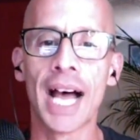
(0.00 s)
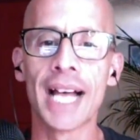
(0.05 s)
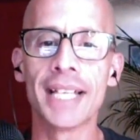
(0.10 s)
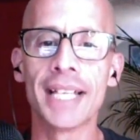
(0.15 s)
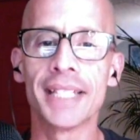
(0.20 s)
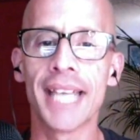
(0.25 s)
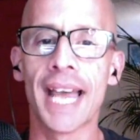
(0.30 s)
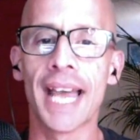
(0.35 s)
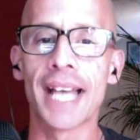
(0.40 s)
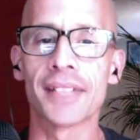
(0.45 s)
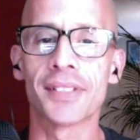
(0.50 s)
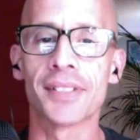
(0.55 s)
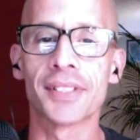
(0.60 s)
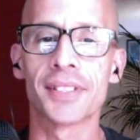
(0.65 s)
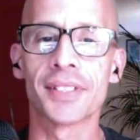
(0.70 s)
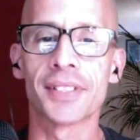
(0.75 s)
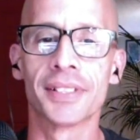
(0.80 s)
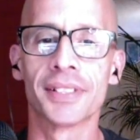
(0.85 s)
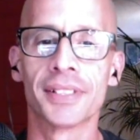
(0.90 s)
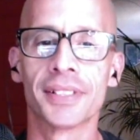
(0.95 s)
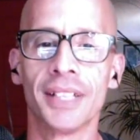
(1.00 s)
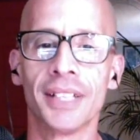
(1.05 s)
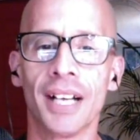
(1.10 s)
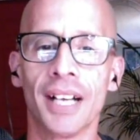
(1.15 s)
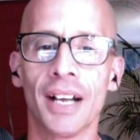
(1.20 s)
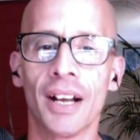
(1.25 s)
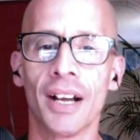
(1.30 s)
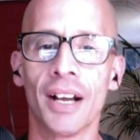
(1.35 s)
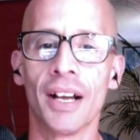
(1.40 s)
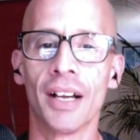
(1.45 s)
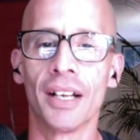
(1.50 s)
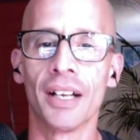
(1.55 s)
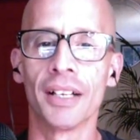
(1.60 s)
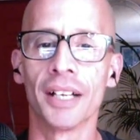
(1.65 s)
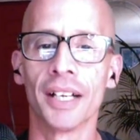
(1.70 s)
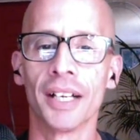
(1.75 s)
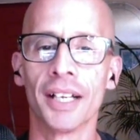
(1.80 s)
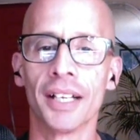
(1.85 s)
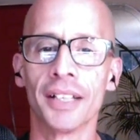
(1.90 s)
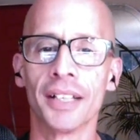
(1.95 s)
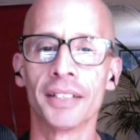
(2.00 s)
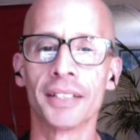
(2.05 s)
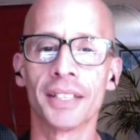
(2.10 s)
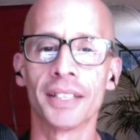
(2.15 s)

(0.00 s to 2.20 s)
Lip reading: Yes. Our